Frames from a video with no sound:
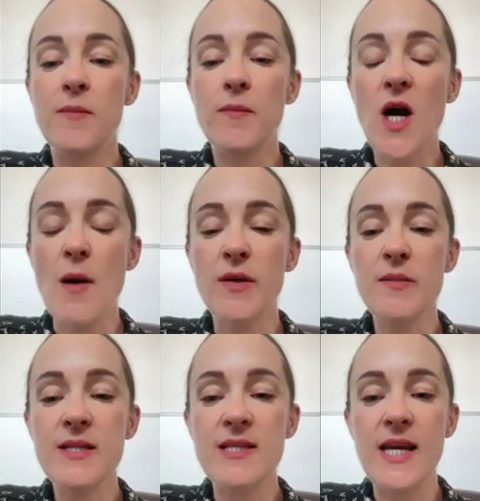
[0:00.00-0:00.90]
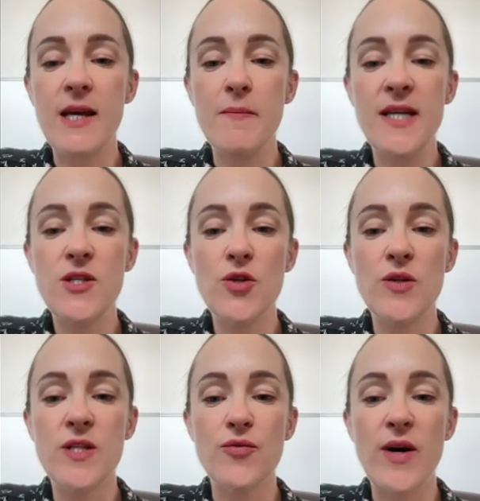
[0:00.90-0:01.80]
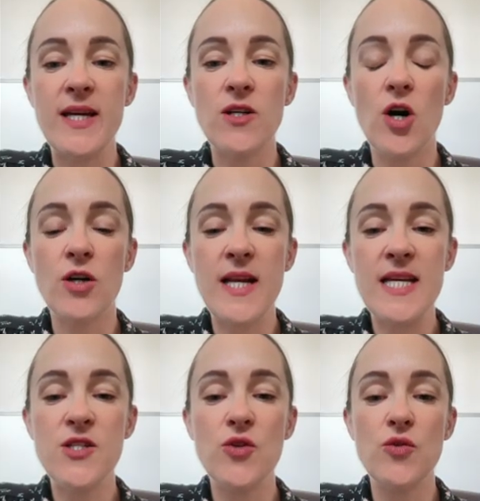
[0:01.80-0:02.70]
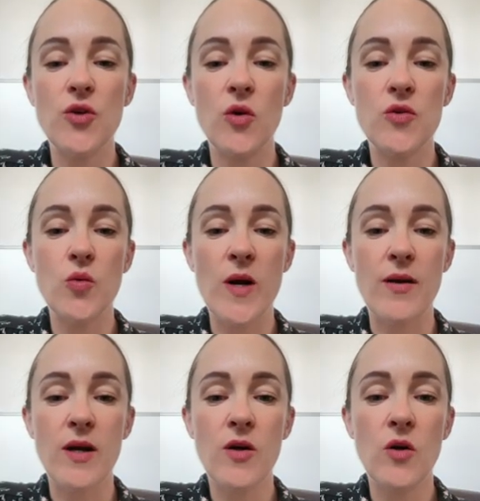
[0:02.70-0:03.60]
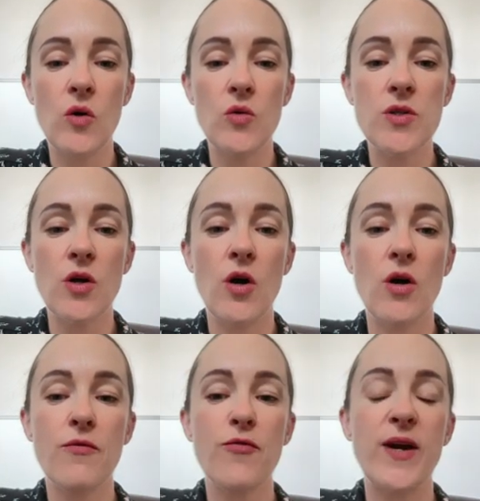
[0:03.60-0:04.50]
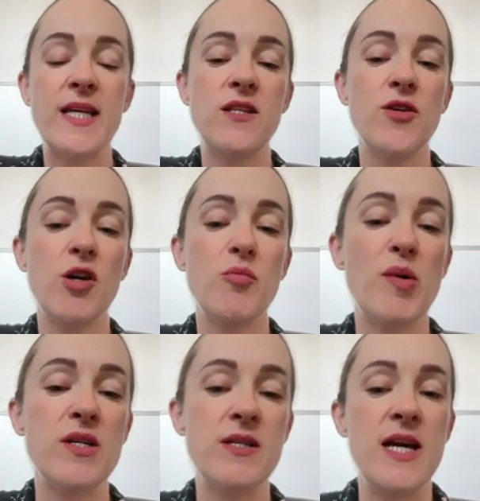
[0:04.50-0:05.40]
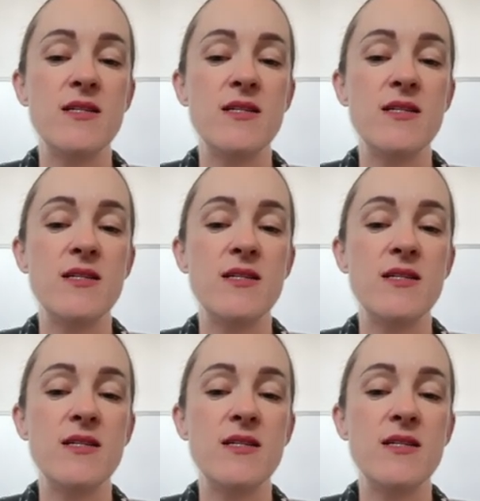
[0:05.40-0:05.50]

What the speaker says: Common mistake, many students write unless you don't wear a coat or forget the third person S.